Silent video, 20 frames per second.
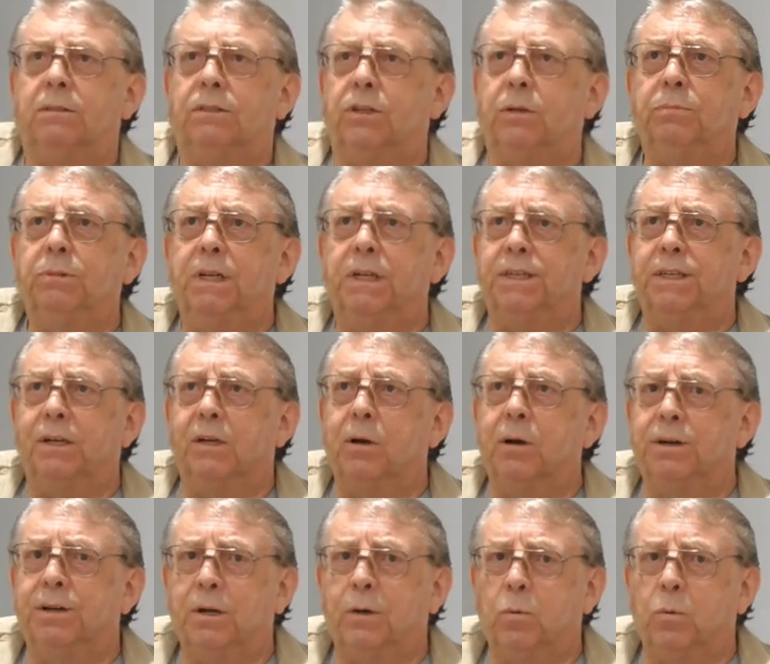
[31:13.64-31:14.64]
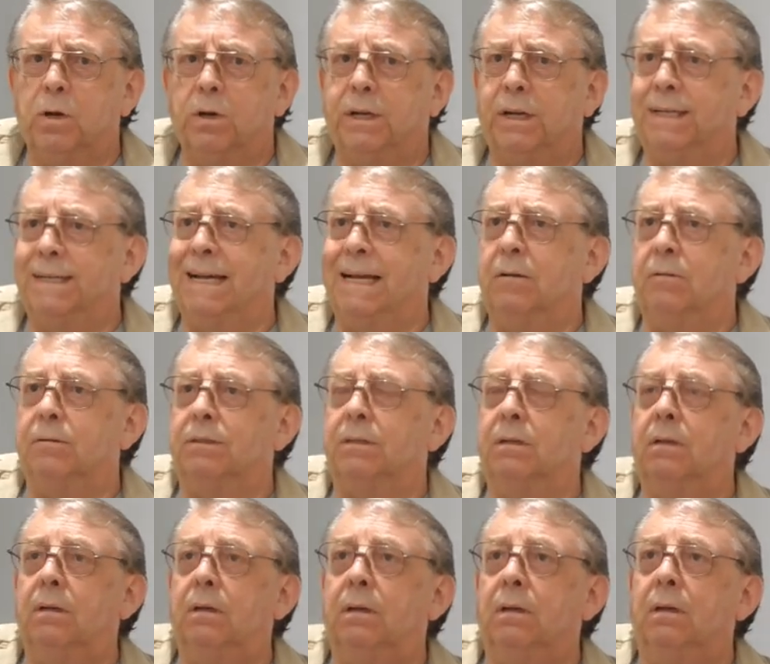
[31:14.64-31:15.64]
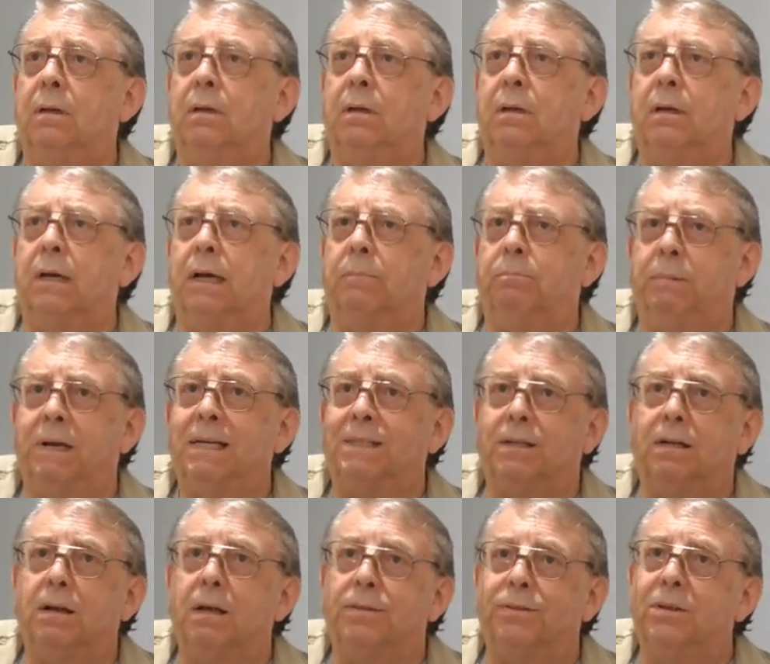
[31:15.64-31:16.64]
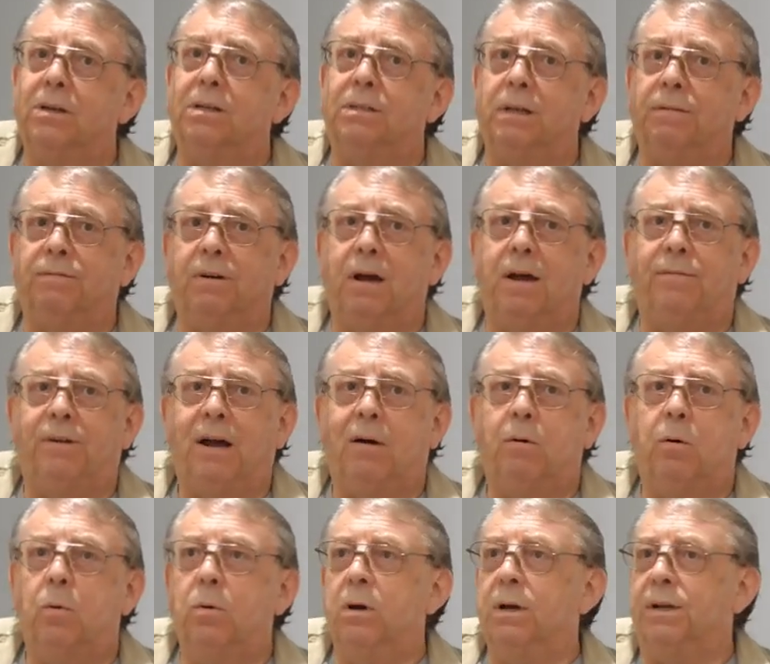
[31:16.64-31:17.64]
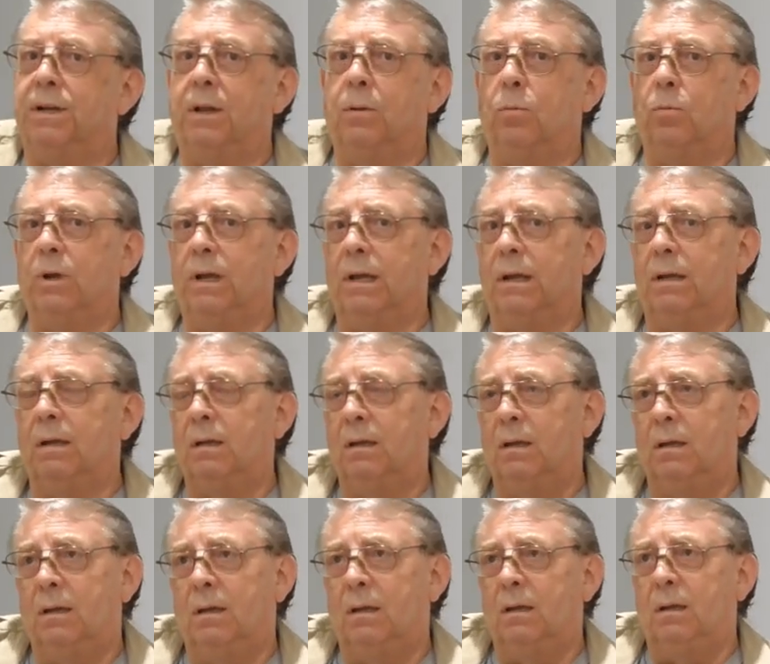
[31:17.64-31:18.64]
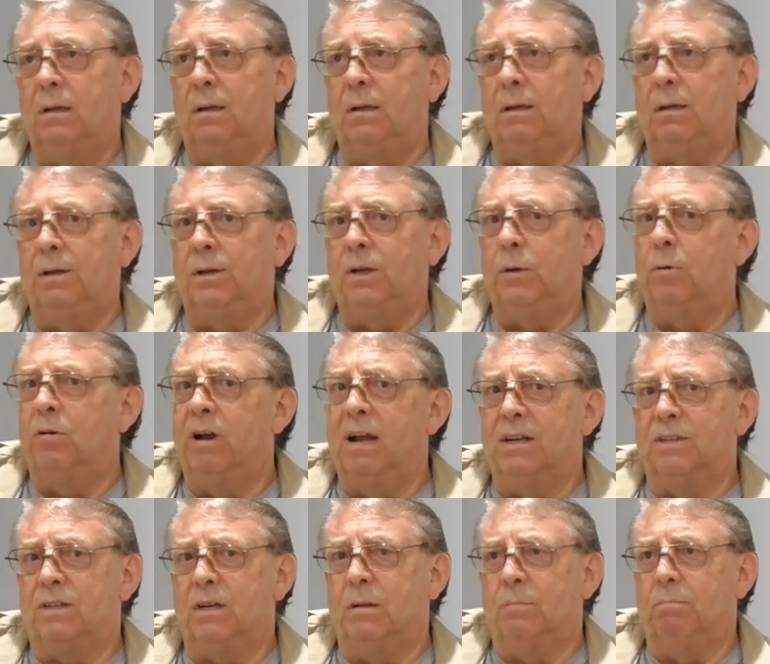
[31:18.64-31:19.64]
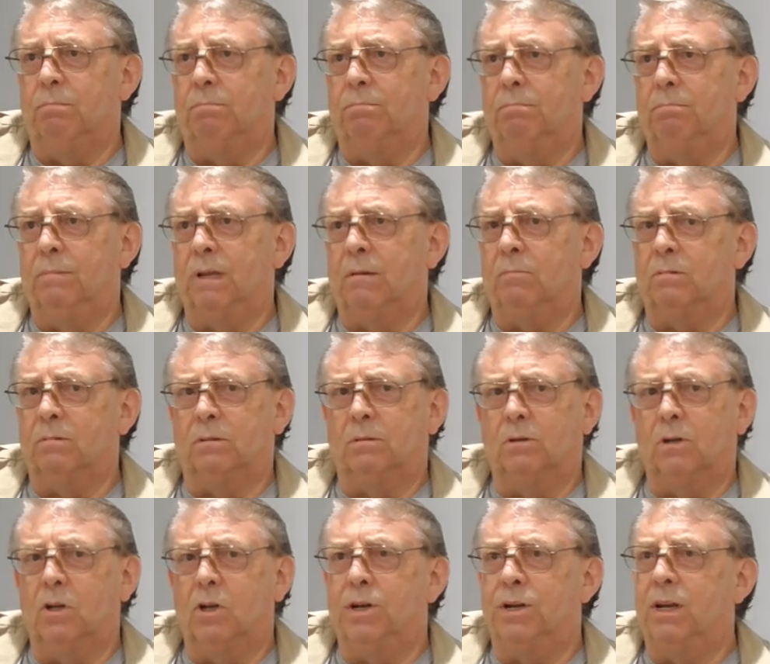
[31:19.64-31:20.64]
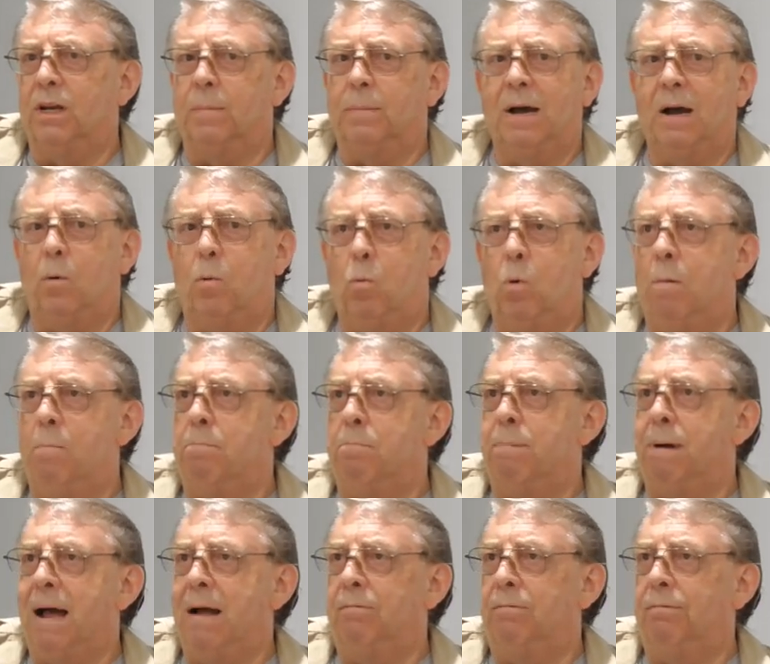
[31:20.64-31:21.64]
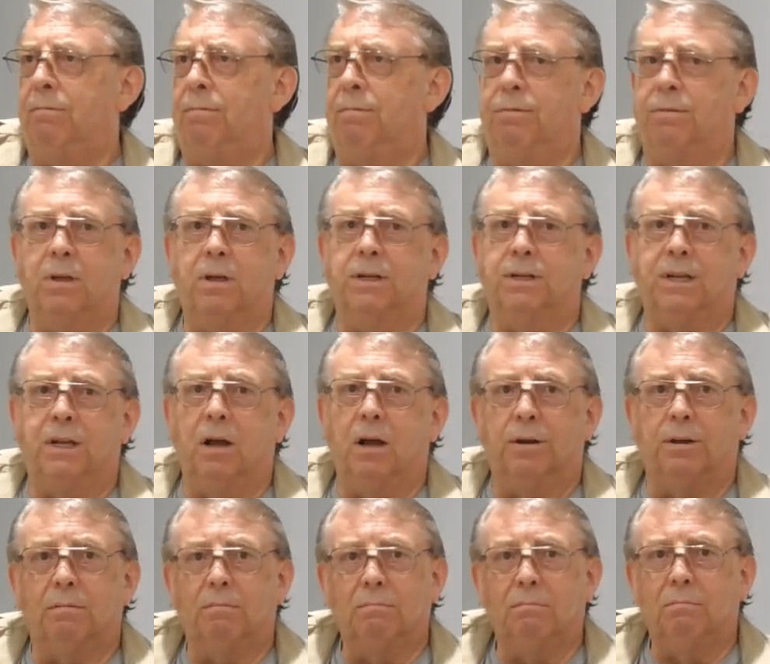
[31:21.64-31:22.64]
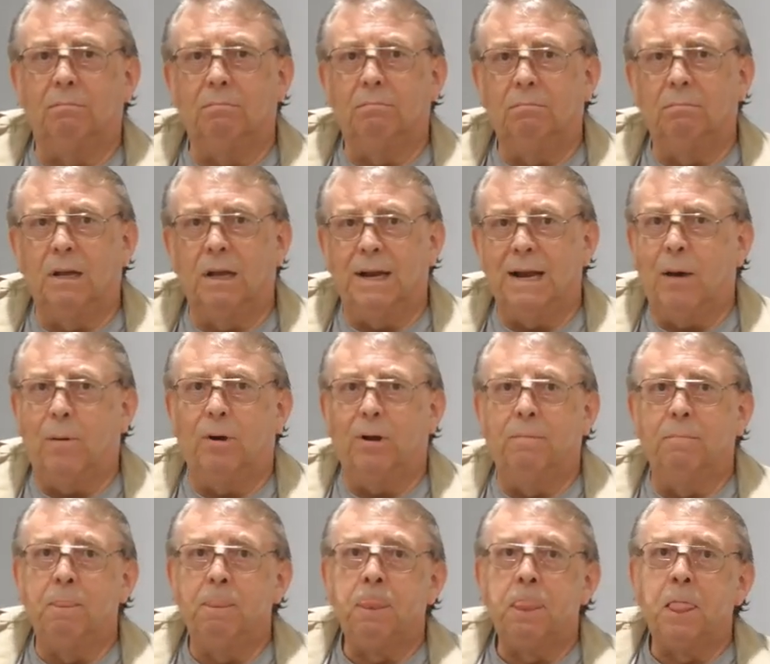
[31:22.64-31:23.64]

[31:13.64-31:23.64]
Some years ago I did work it out, and based on a 35-hour working week, it was earning about £1.30 an hour.